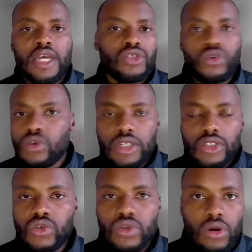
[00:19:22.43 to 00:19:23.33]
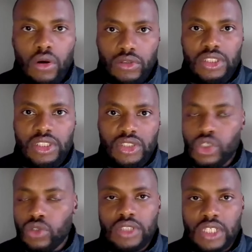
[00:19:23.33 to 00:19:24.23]
So you can do your own
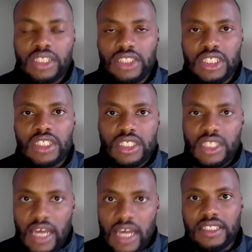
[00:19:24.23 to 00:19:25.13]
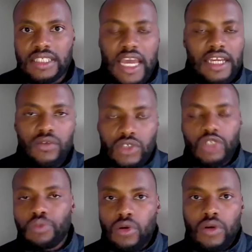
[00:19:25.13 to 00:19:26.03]
due diligence in understanding
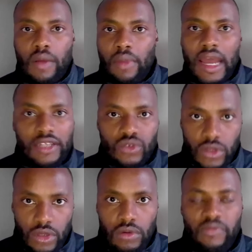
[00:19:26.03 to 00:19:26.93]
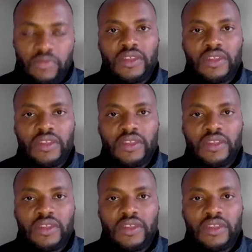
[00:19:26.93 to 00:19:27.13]
which program aligns with you.